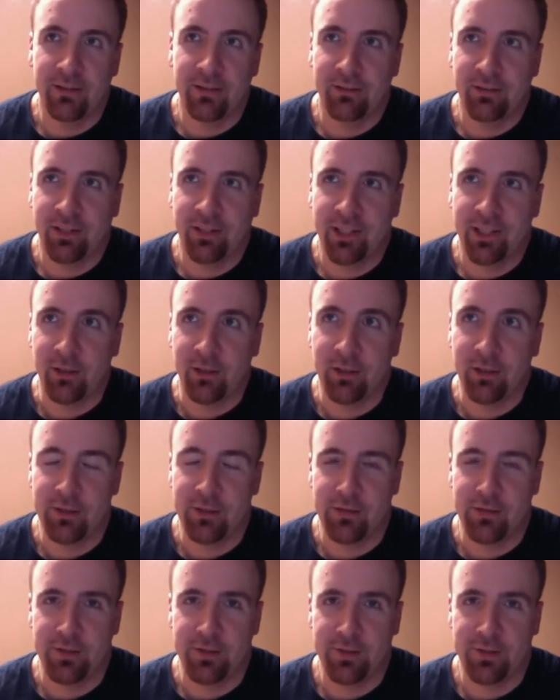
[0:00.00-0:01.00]

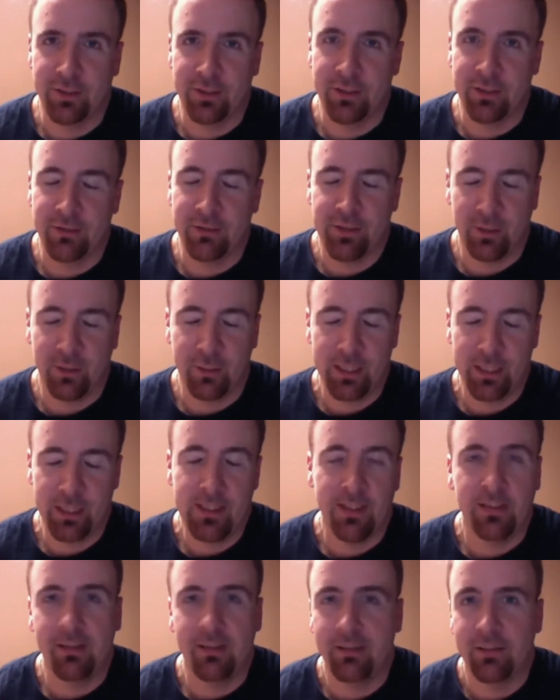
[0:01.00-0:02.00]
graciously tuck my
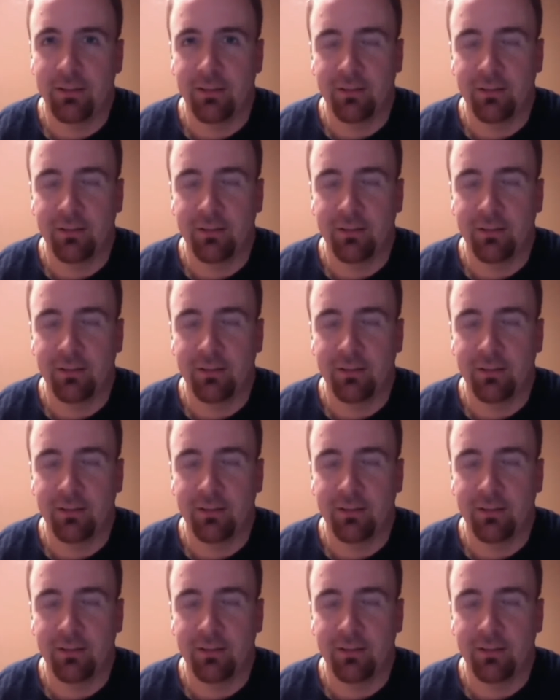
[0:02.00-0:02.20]
tail and.